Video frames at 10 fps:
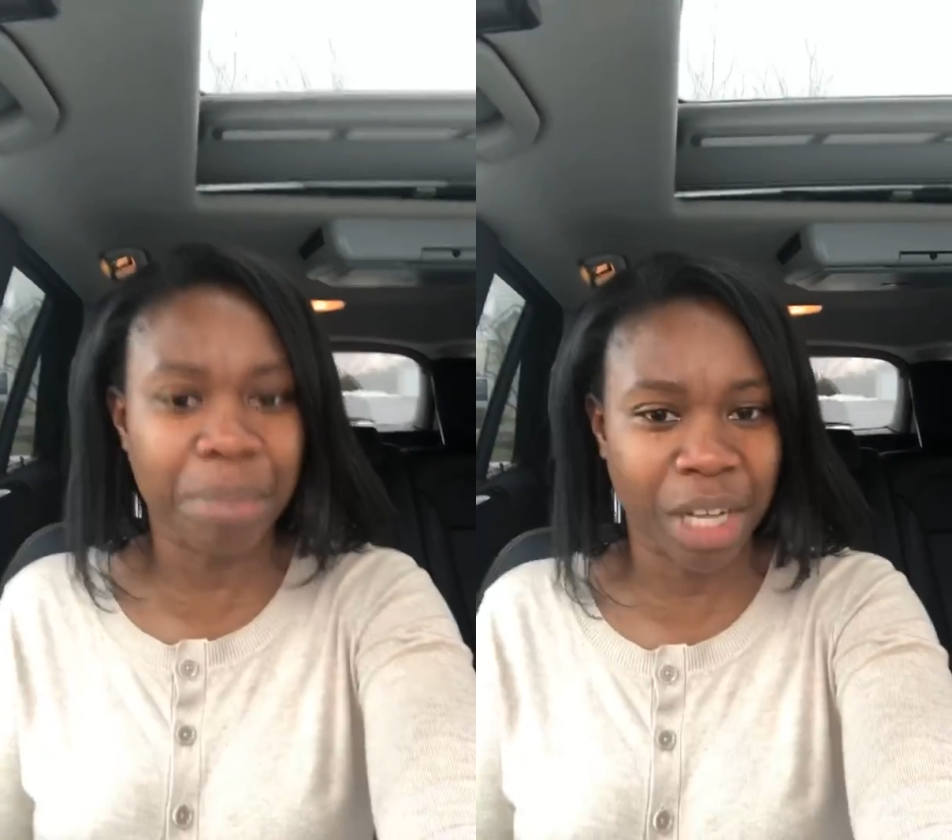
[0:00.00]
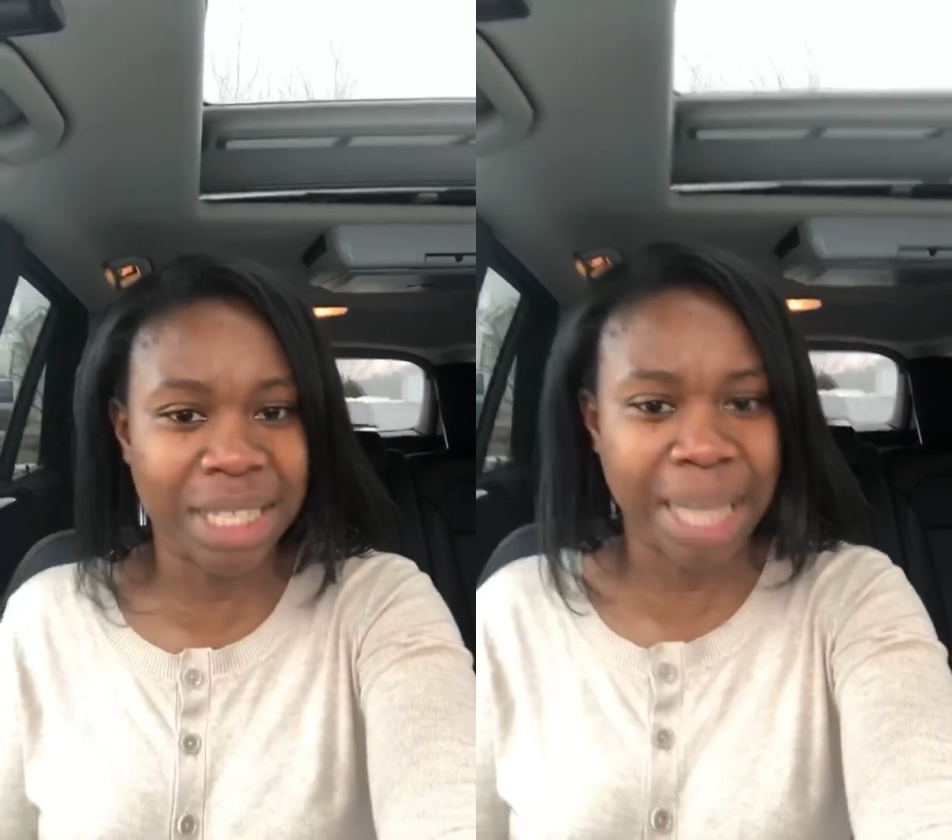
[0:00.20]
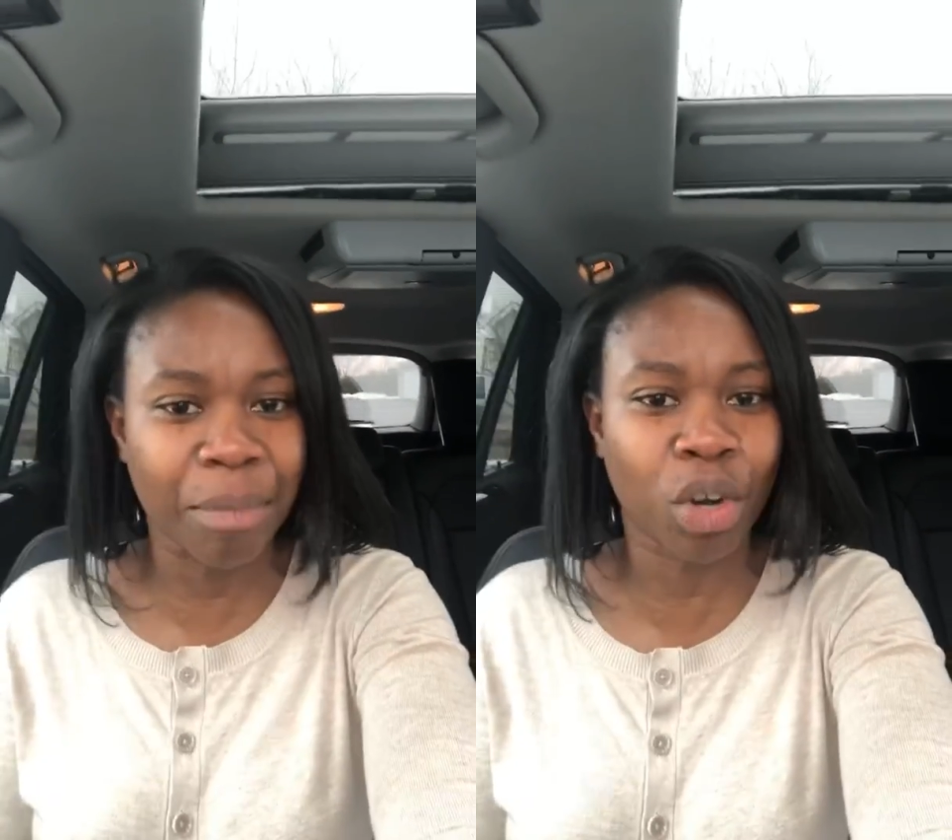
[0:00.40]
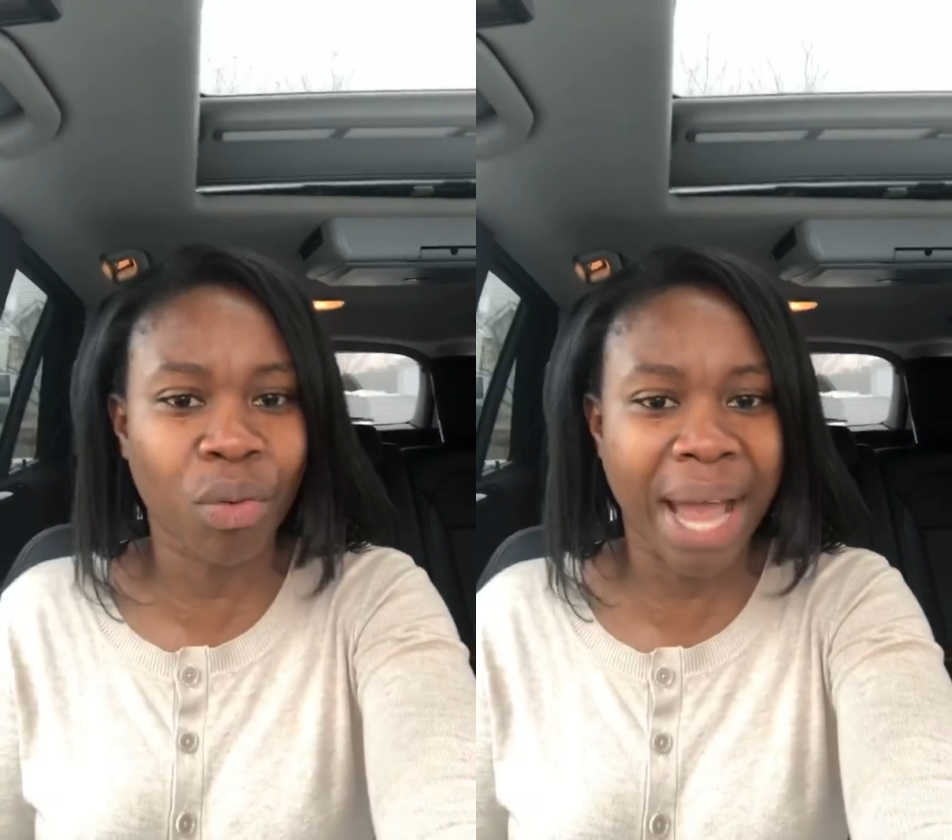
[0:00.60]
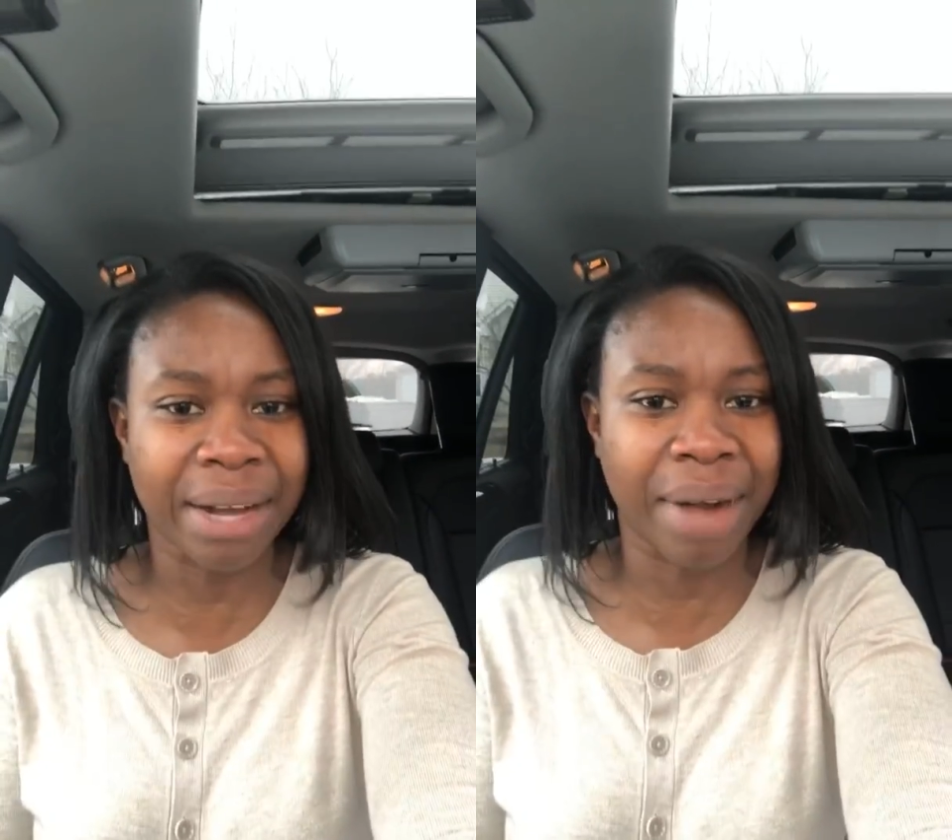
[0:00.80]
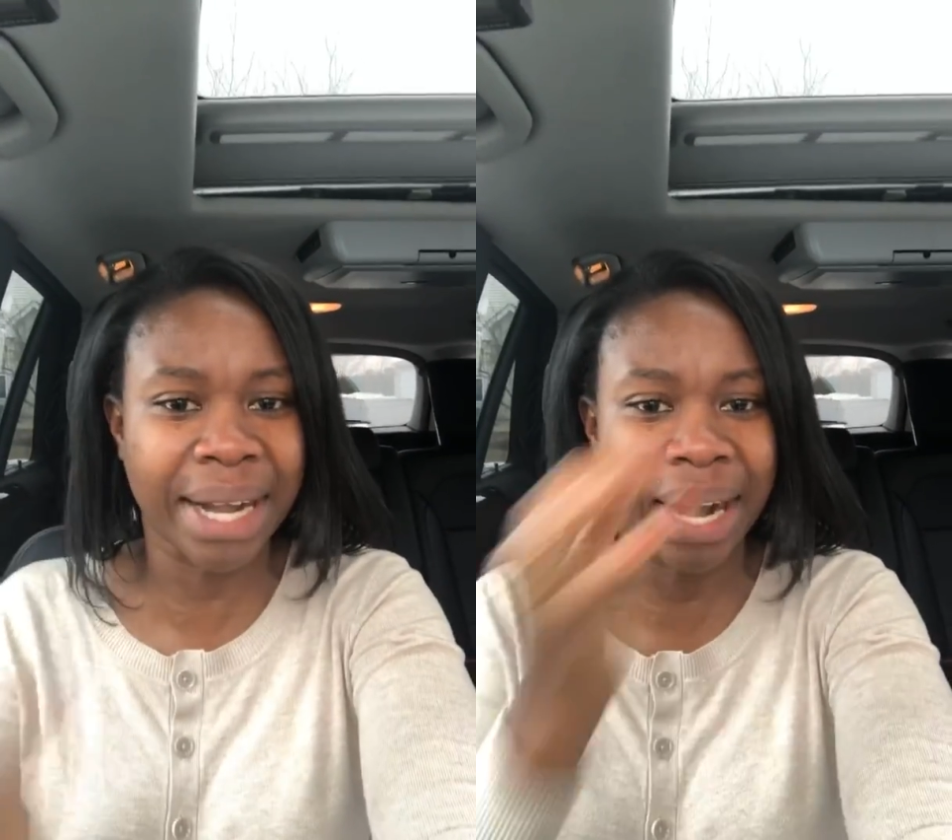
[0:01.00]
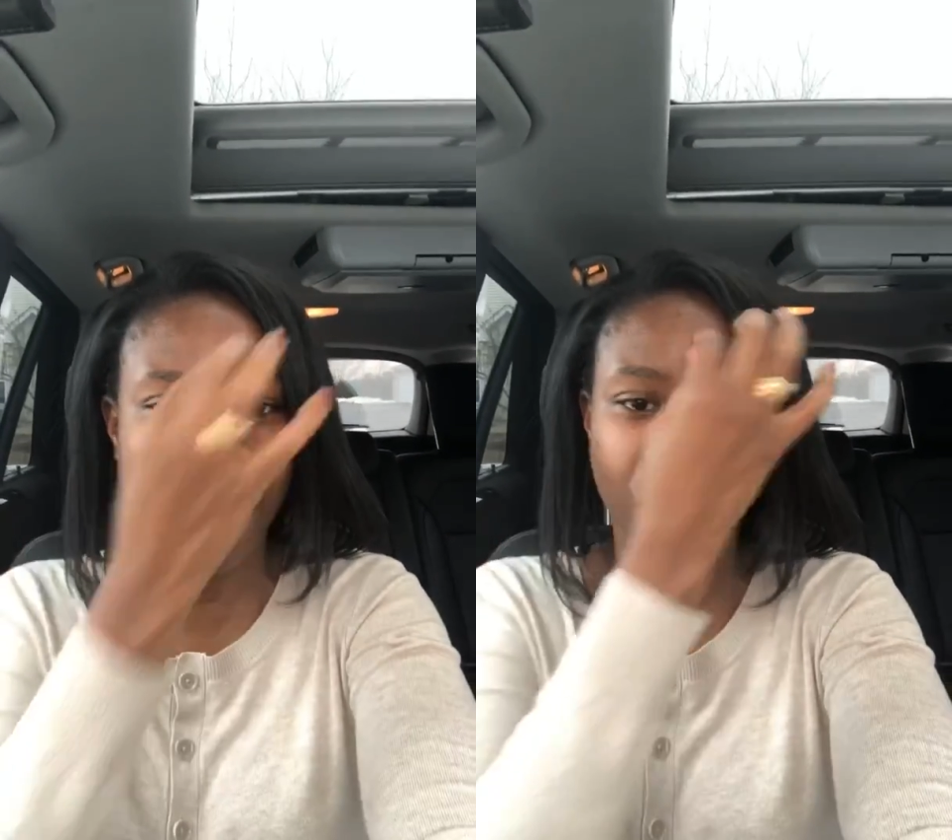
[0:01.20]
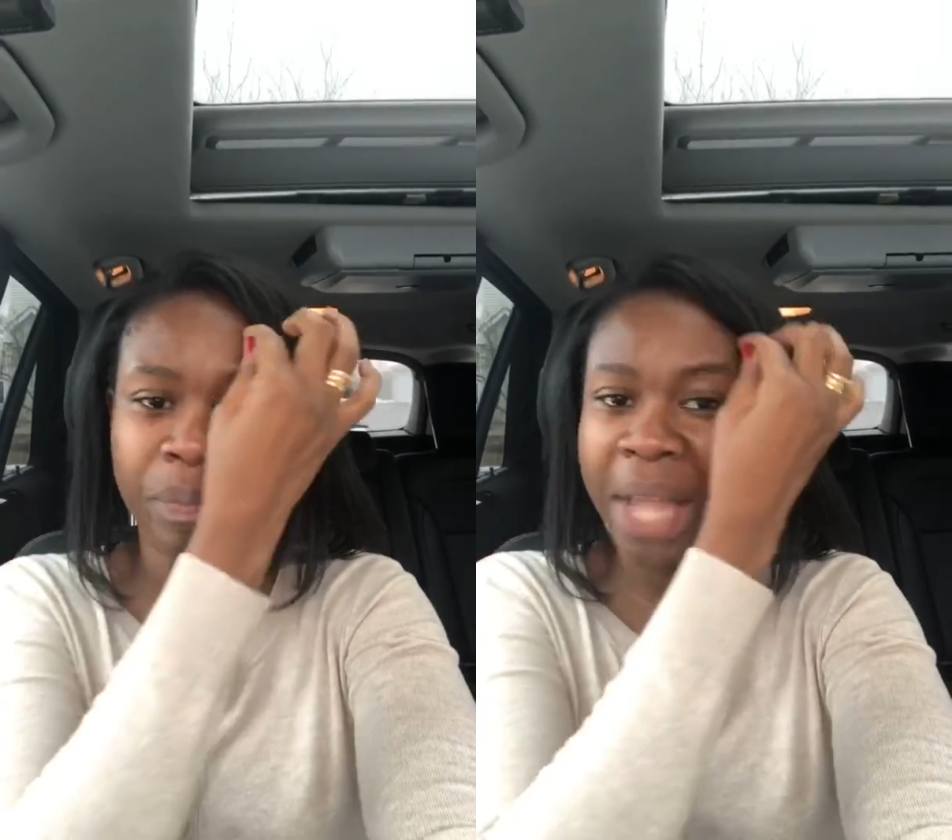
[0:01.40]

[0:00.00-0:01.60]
because I'm crying right now.